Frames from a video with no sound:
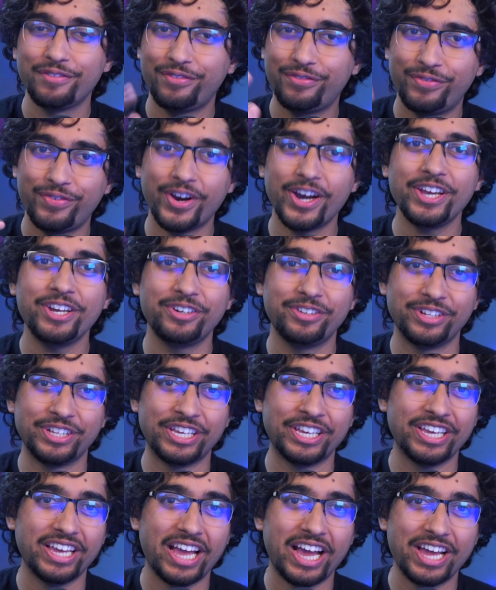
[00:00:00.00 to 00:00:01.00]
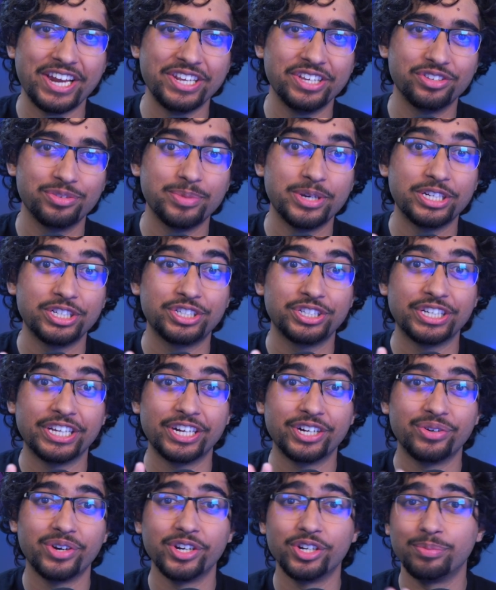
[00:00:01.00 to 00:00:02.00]
Finally, Addy has managed to
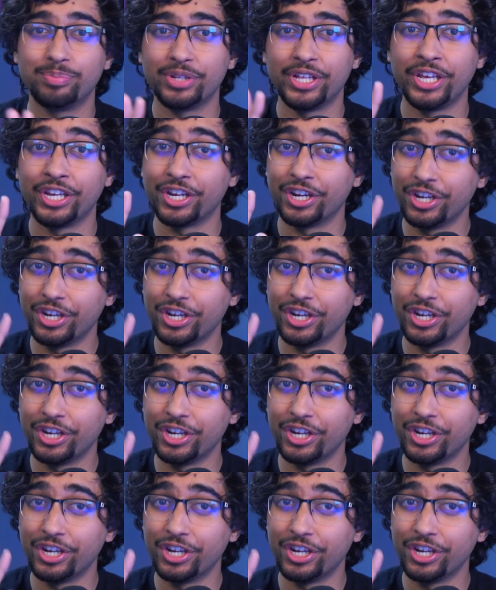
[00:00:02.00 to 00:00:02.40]
get around to playing